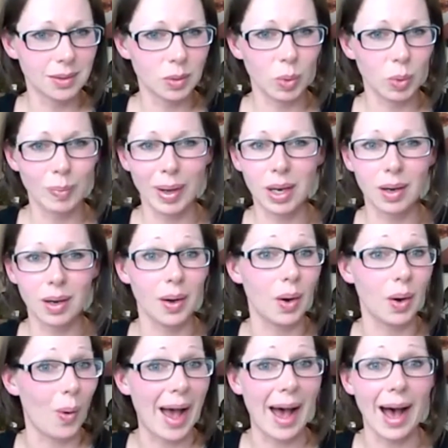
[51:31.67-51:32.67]
We might not
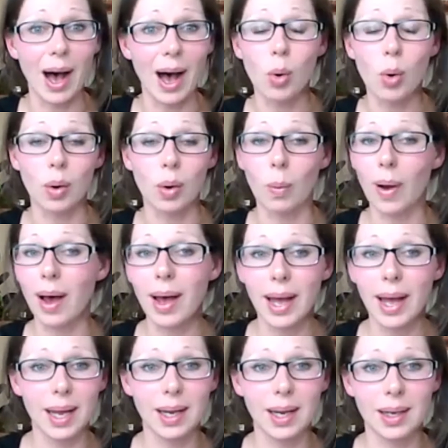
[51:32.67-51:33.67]
know how or
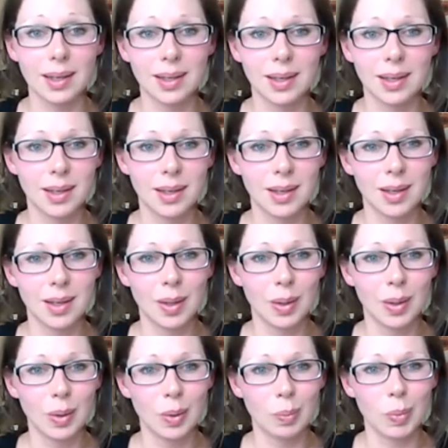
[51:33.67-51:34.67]
why,
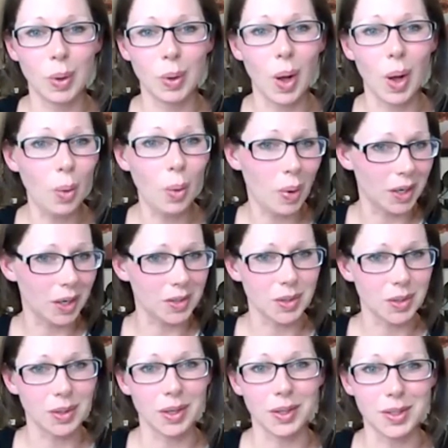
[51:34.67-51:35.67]
but all parts are
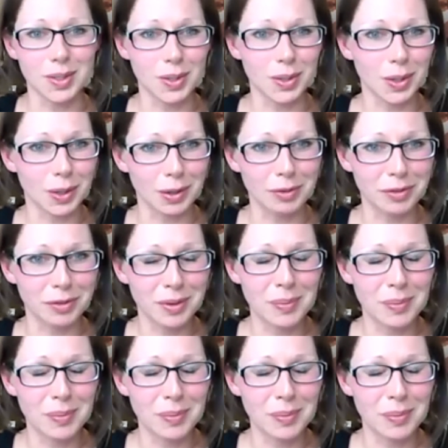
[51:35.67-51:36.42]
here to serve.